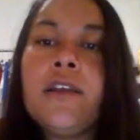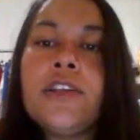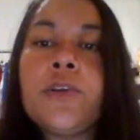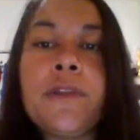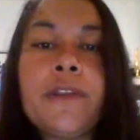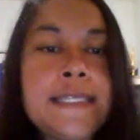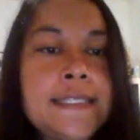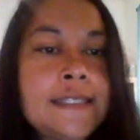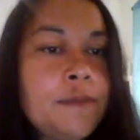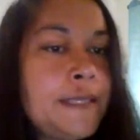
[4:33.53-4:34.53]
She won't
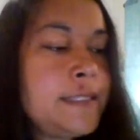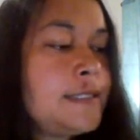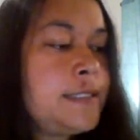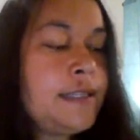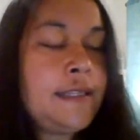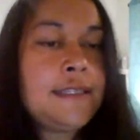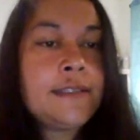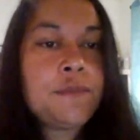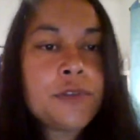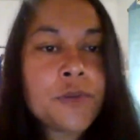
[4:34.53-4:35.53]
exhibit any
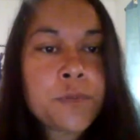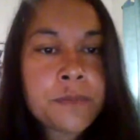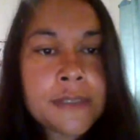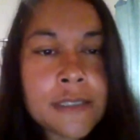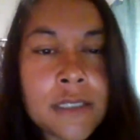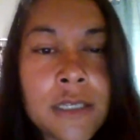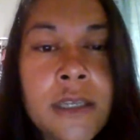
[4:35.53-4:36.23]
symptoms.